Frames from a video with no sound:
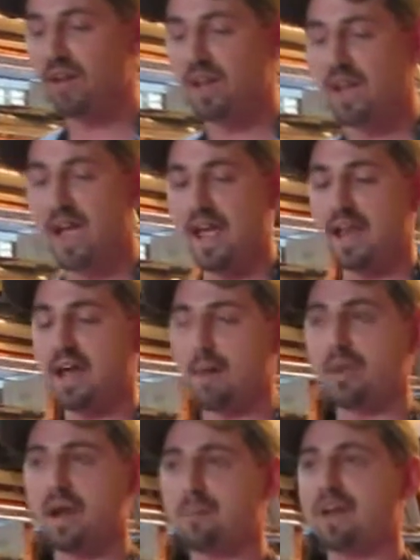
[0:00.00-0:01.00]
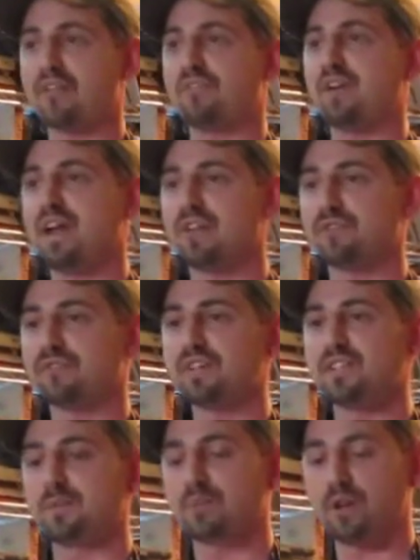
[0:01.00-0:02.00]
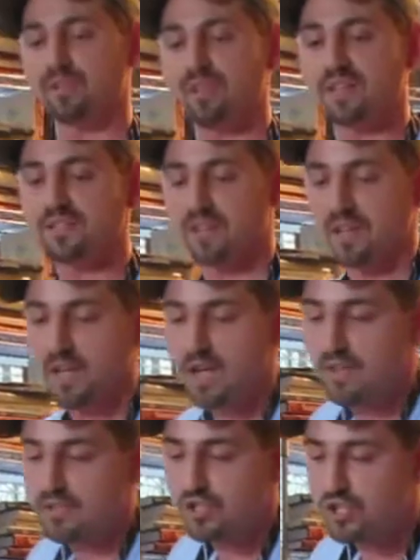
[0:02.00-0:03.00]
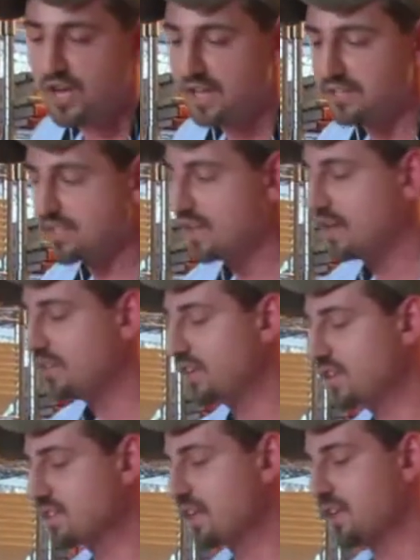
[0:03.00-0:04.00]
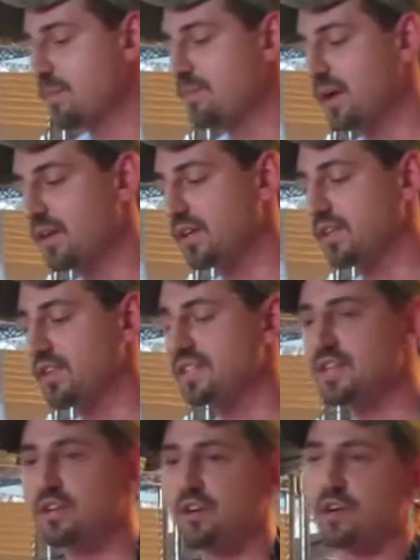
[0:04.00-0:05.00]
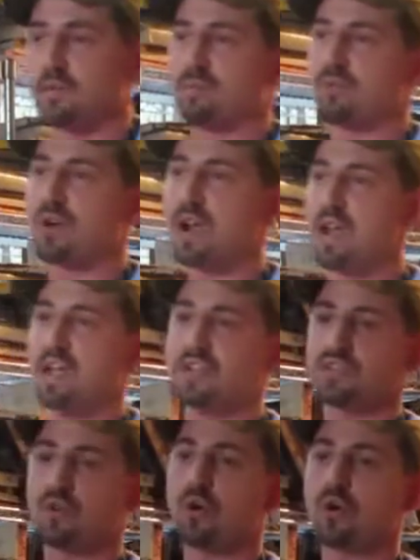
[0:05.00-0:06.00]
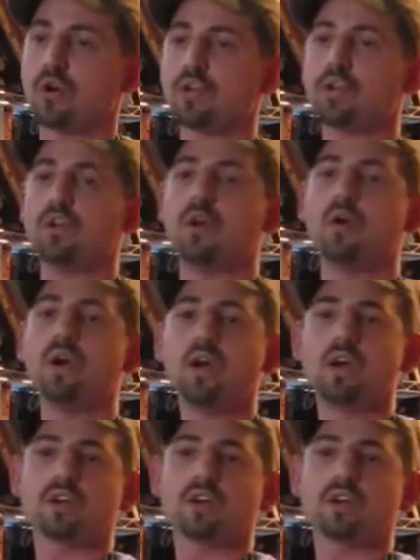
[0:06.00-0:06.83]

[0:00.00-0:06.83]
And, I mean, I'm not a fan of freezing, but things like the shanks, things like the belly, things that you're going to braise or, you know,